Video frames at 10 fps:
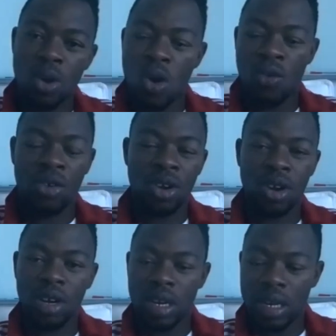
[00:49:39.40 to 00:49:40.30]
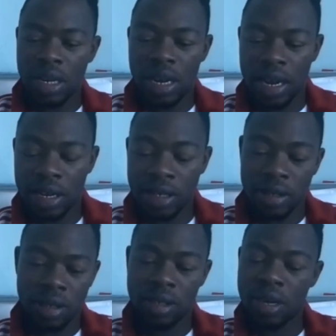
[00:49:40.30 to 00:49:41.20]
over like
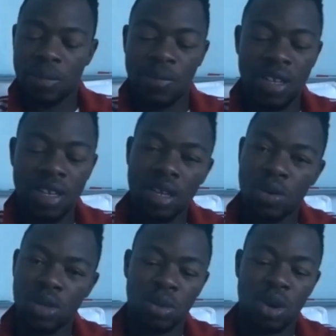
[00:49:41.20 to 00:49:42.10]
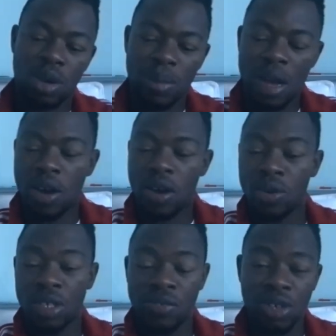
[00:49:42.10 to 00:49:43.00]
the type of things that we spoke about. Oh,
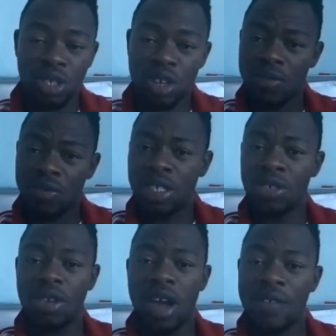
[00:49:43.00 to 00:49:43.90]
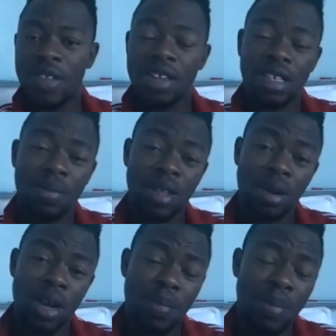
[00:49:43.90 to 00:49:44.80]
different services you have done
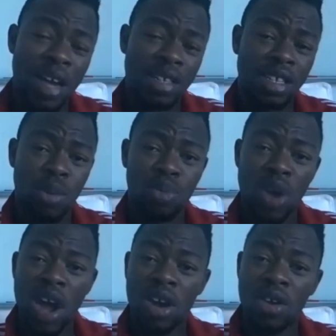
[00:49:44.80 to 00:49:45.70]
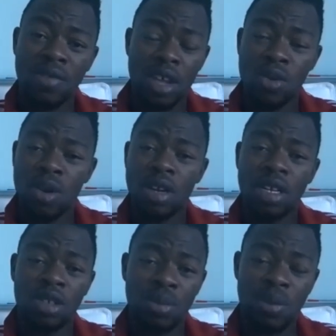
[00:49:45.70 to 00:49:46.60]
something in the past that you're proud of that you
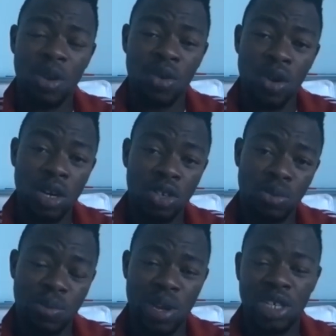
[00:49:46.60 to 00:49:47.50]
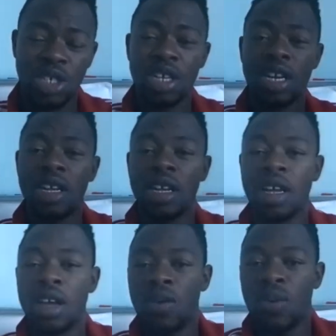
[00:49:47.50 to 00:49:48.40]
wanted to be want to mention it.
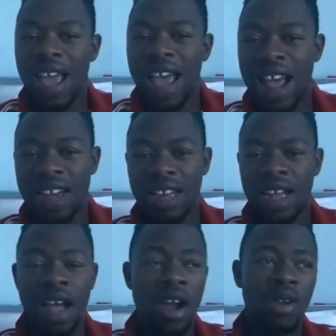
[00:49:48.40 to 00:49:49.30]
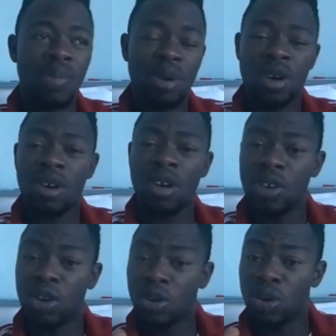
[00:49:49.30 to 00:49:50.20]
We add that. Are you part of an